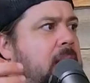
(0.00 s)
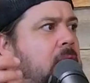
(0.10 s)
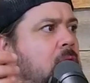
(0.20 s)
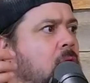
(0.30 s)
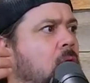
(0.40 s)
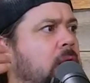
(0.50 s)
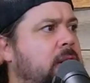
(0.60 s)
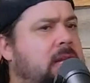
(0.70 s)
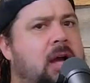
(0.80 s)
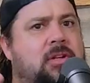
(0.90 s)
Bell
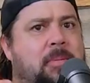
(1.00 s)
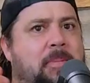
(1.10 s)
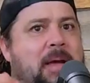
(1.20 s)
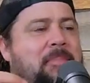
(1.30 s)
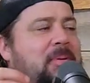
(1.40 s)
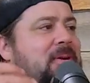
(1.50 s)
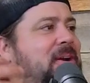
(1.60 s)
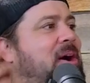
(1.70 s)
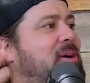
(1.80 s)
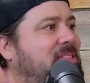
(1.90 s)
and Dr. Pepper
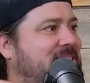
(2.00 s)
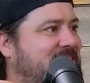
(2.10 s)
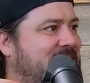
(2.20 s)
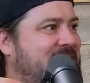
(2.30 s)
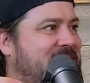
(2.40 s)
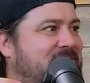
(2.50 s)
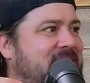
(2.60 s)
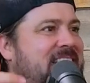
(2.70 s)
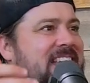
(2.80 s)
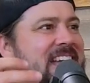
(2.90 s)
and all this stuff.
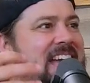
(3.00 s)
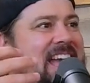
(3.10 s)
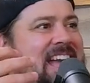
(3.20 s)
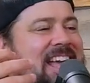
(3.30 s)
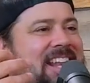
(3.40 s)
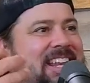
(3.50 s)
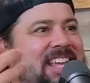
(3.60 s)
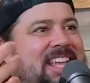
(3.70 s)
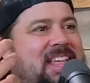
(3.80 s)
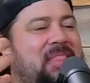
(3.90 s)
Mm-hmm. And
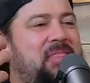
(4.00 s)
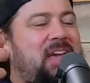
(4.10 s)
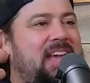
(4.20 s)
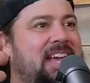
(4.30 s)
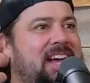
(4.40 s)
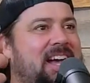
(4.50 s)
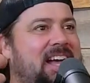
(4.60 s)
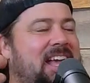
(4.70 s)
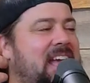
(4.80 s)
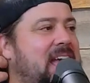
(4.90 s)
they,
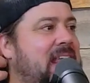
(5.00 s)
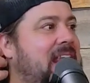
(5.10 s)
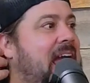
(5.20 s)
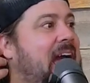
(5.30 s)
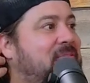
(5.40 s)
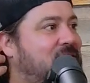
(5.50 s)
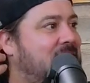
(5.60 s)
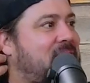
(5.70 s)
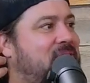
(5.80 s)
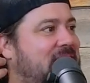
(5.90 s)
uh, it after
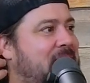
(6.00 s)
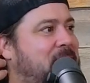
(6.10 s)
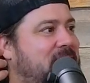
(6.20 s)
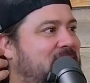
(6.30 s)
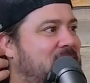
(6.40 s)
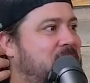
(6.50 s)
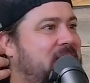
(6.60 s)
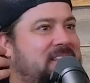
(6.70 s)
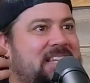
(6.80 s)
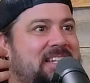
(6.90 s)
every episode
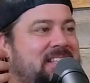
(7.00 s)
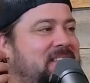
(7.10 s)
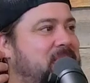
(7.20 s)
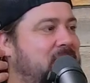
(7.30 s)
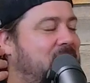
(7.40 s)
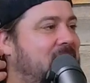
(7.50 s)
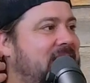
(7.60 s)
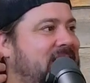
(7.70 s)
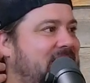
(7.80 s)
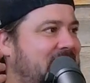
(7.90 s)
because they did something
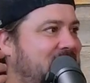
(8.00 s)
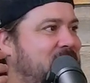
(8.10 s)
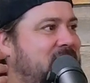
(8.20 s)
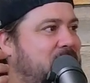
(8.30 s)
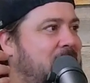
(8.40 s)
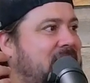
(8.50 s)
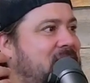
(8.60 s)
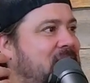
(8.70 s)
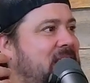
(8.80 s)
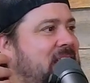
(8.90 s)
crazy, they'd lose a
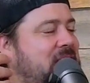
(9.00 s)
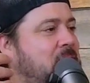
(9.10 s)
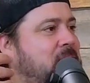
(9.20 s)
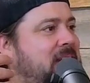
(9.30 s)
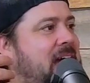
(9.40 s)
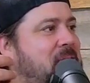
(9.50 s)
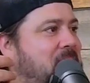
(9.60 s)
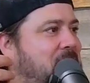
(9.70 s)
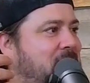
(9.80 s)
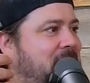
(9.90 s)
sponsor and they'd go
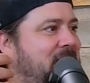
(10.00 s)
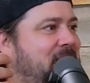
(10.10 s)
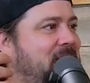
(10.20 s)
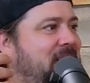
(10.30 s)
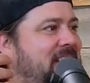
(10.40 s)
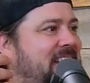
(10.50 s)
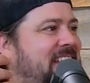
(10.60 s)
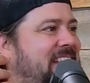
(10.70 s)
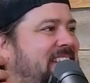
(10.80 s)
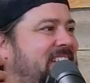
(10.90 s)
down or, or, or
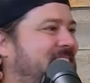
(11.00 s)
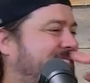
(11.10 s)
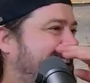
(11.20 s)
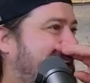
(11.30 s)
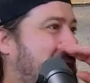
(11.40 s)
you know,